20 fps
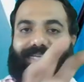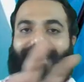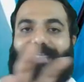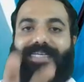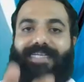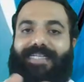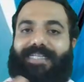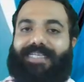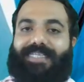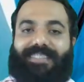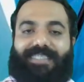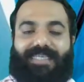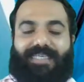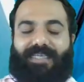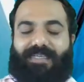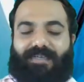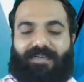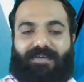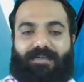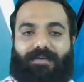clear,
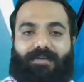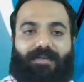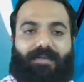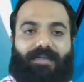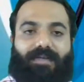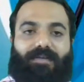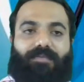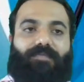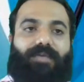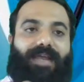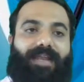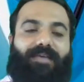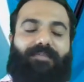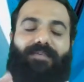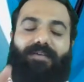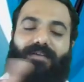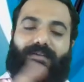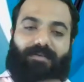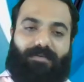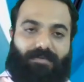whenever which
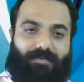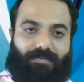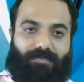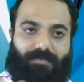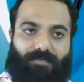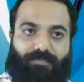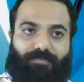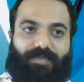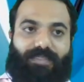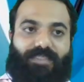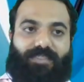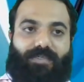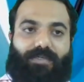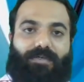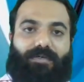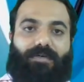point is given,